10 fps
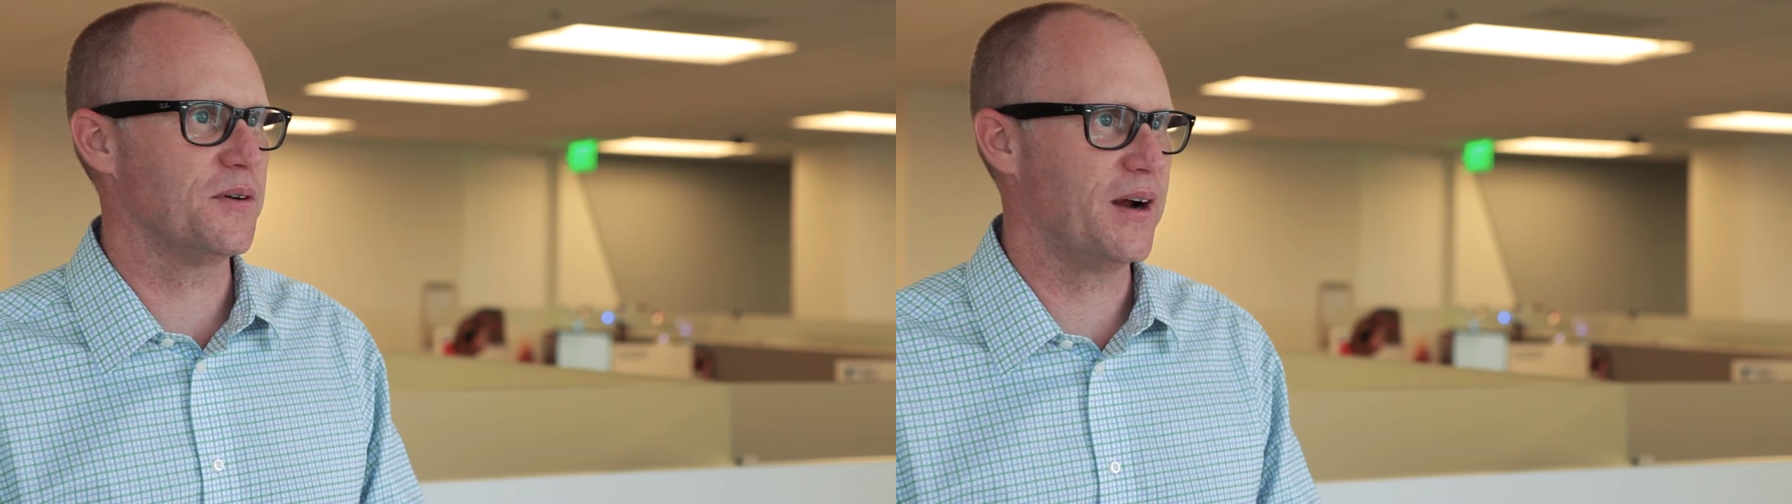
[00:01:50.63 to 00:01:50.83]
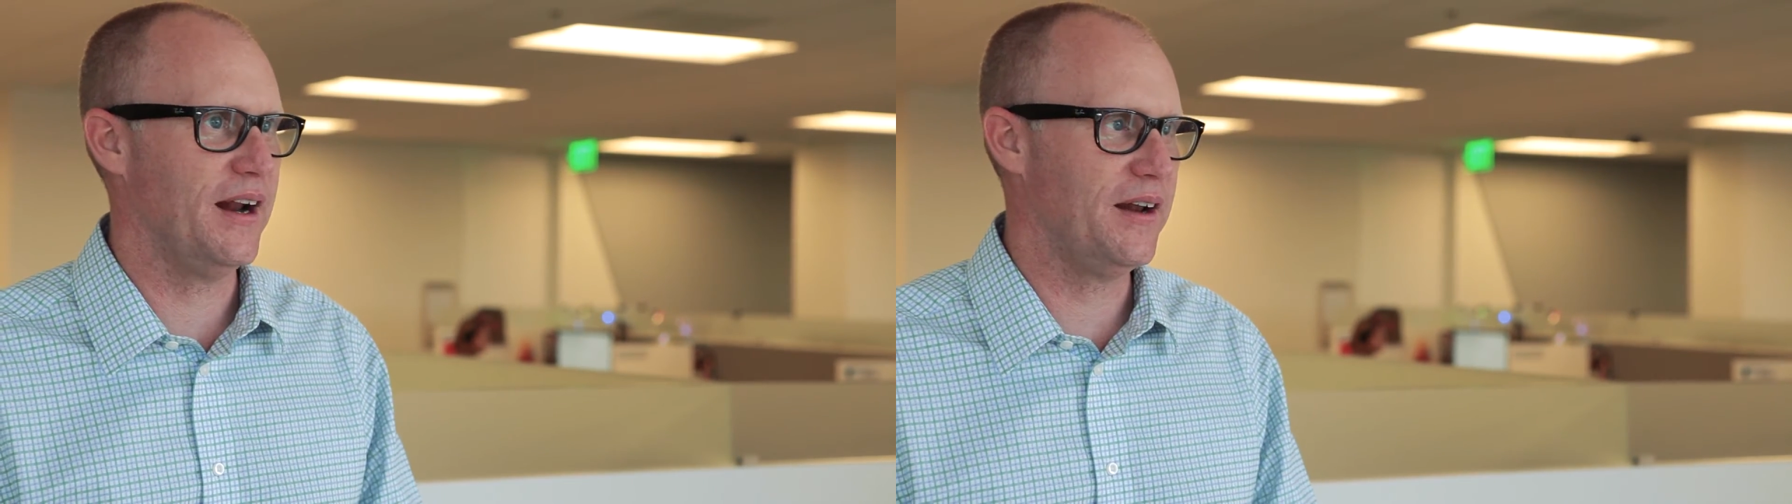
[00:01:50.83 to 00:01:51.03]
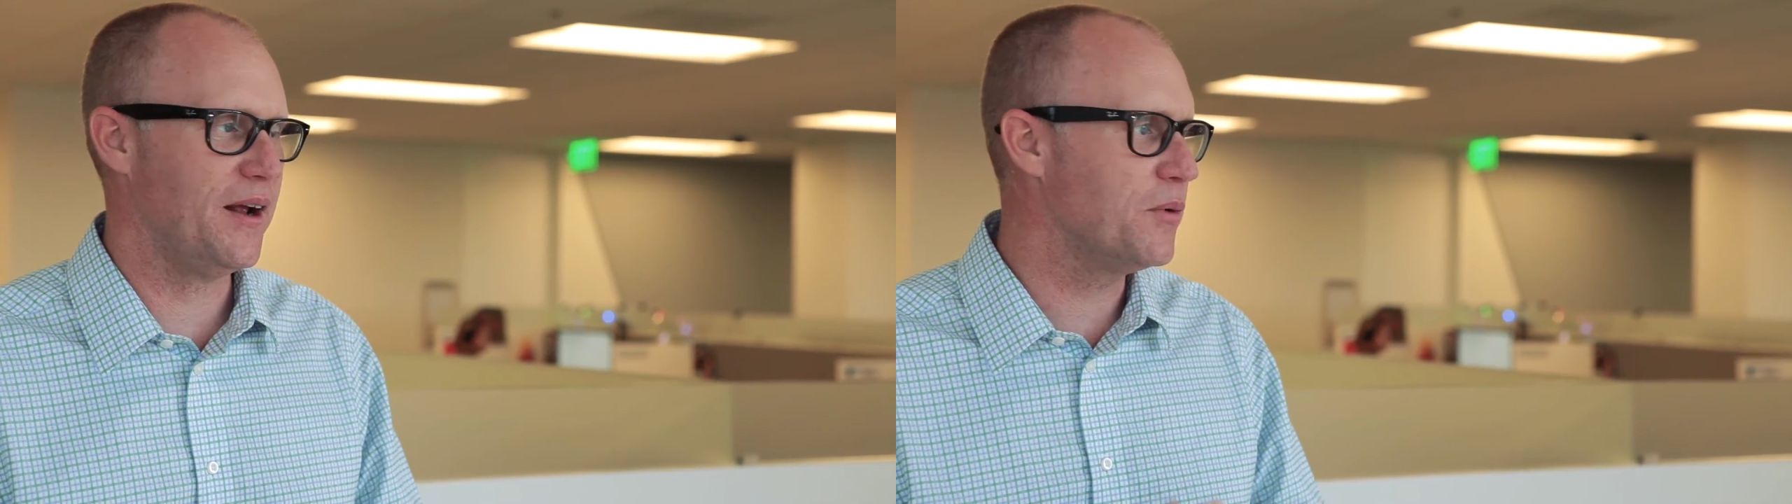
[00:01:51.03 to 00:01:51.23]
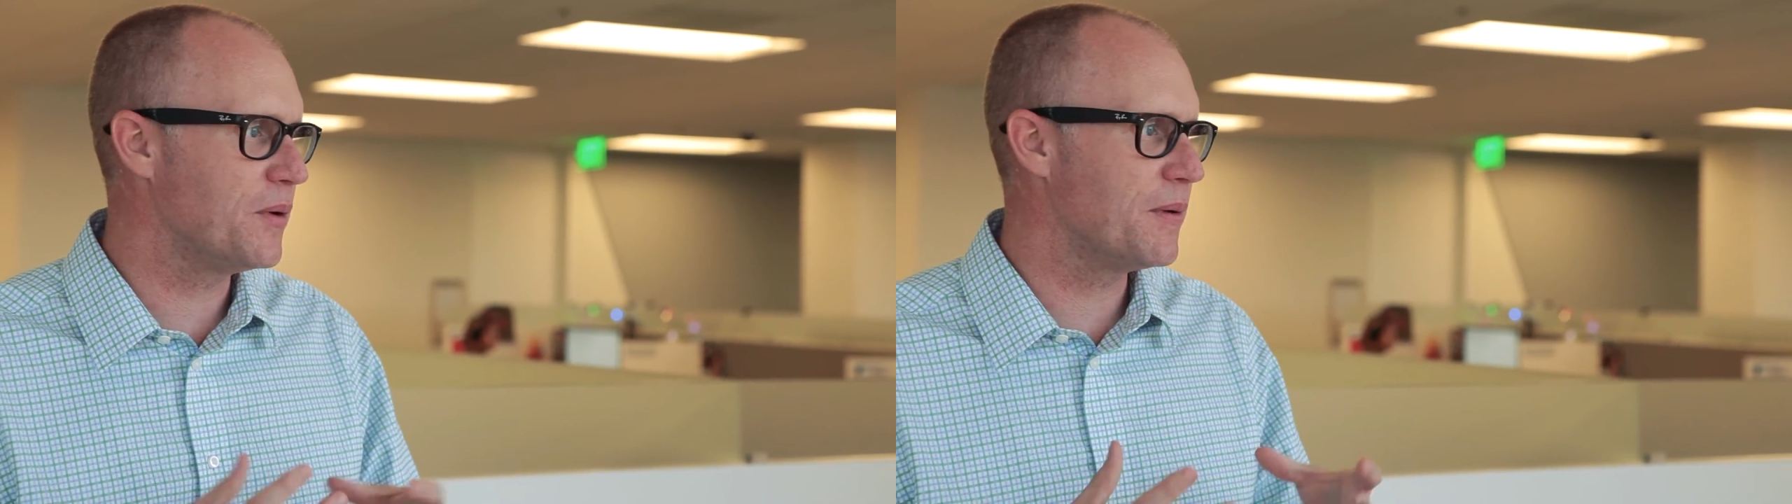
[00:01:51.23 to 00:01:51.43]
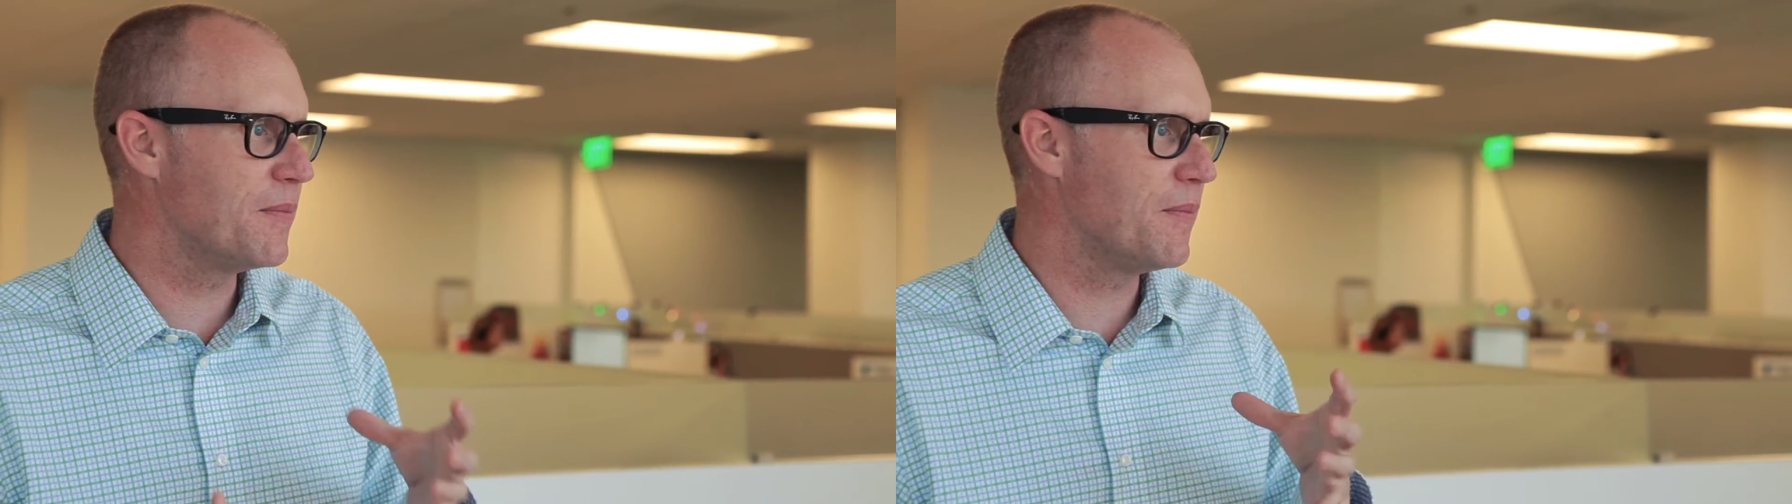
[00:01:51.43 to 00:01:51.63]
Right? How do
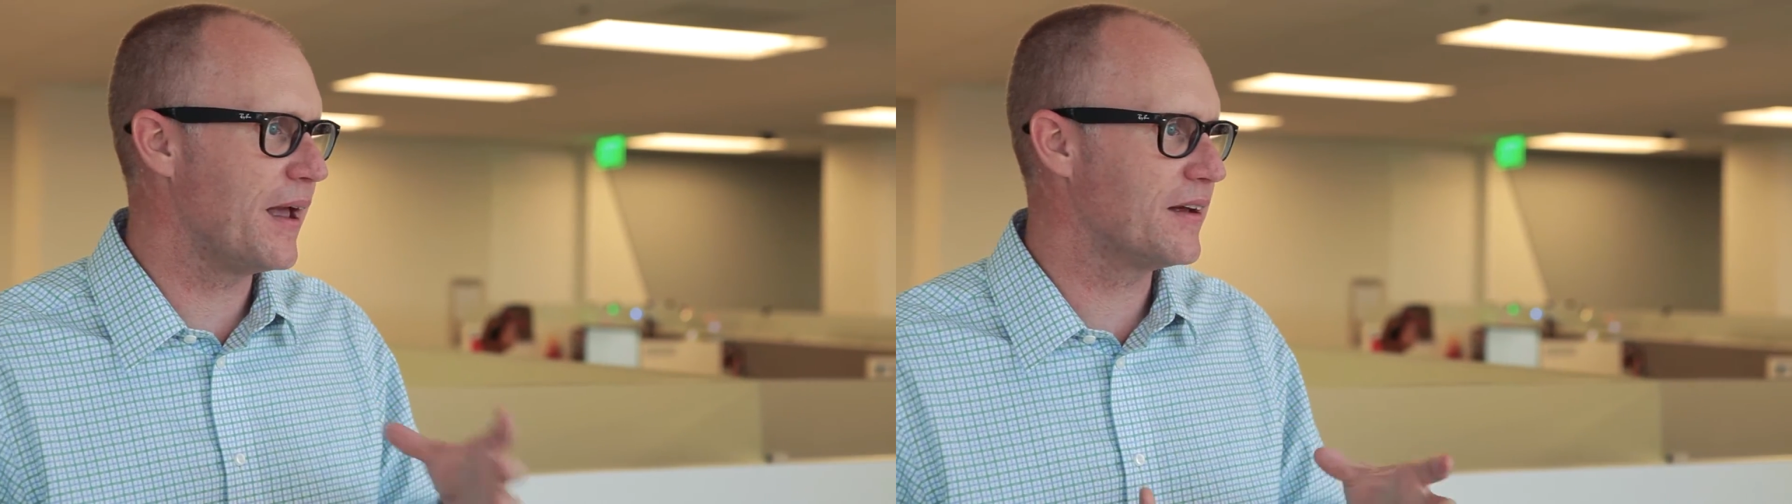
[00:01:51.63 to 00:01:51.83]
we make